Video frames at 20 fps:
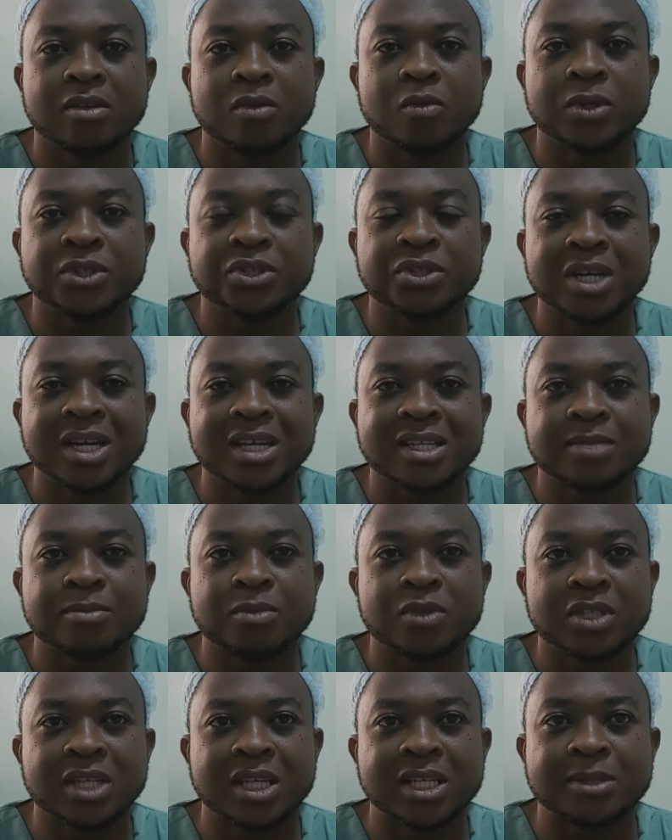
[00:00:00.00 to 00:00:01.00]
we try as
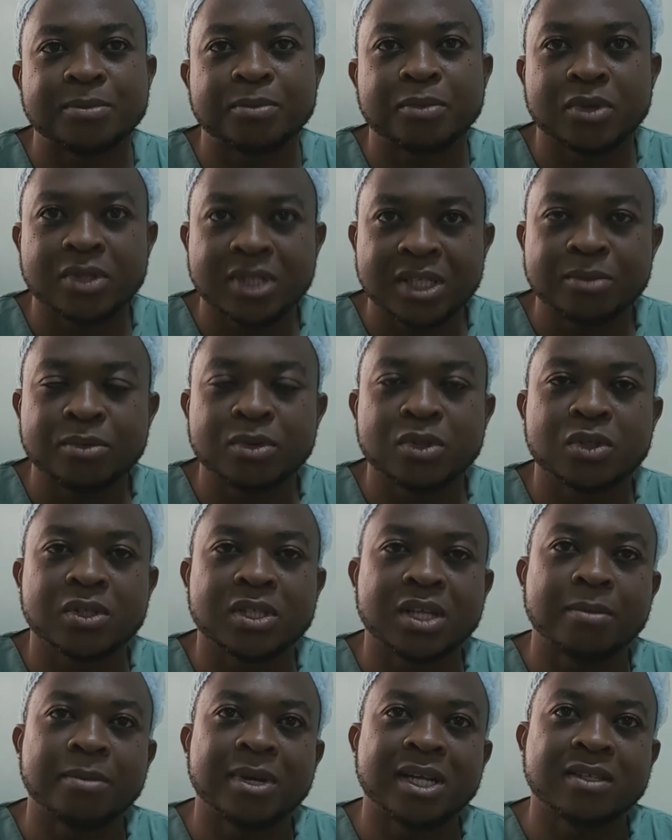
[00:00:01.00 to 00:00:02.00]
much as possible to
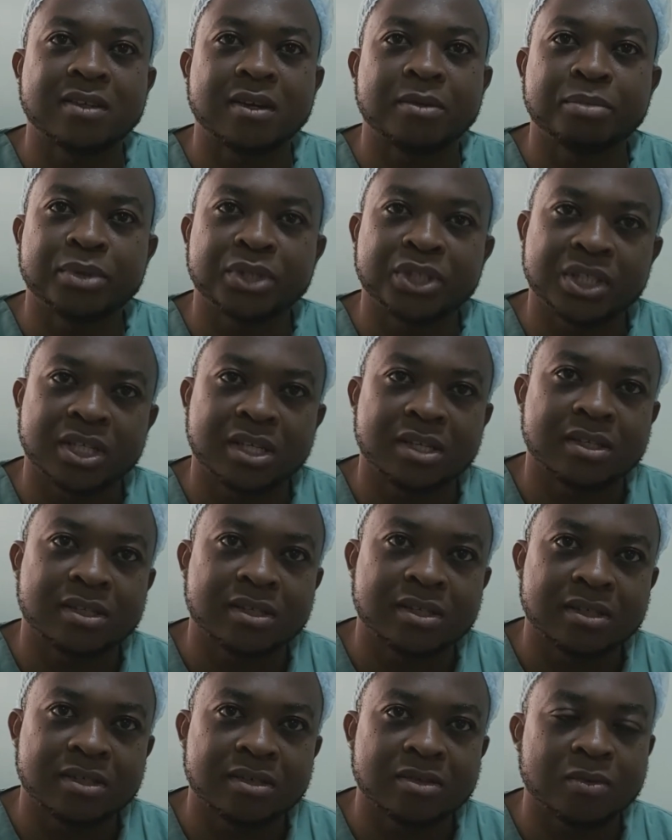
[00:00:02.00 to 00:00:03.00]
stabilize our
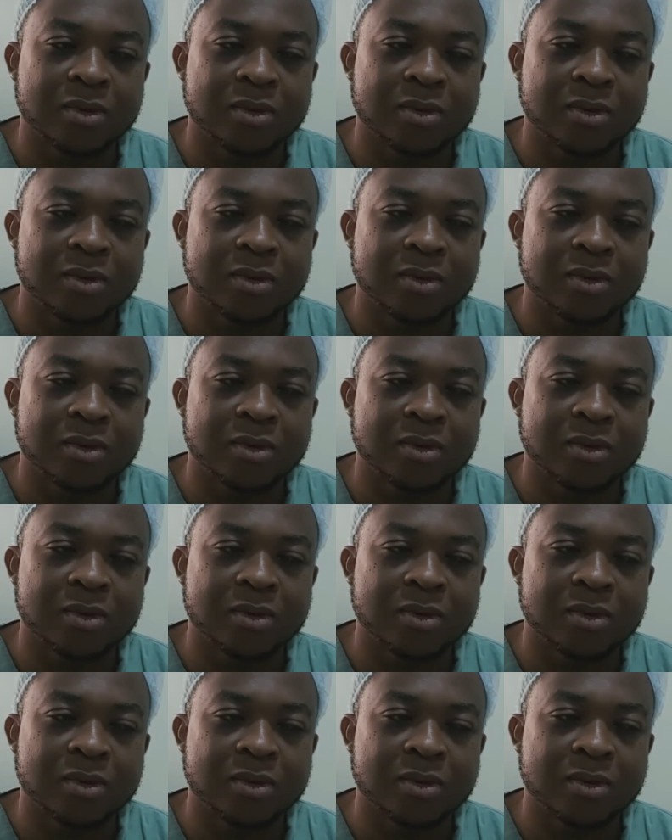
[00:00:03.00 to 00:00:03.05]
patients.